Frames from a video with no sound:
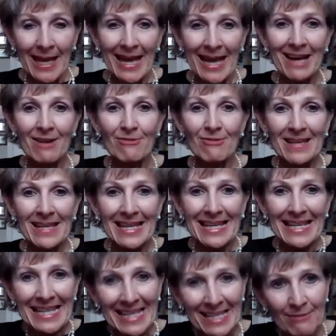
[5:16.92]
have
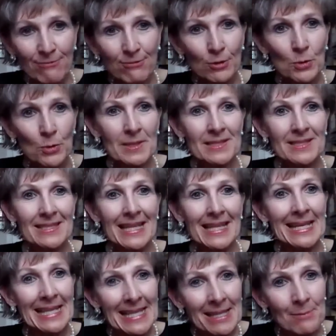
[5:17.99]
influenced
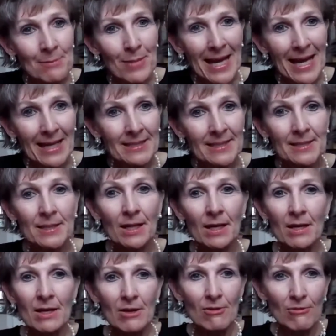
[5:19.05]
and impacted
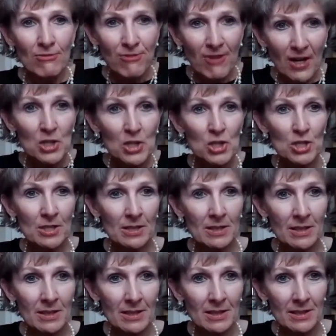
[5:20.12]
the
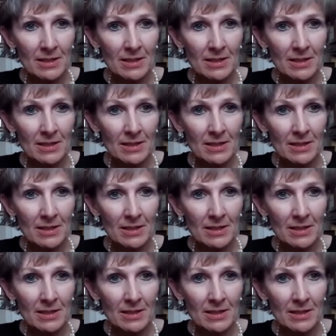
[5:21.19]
function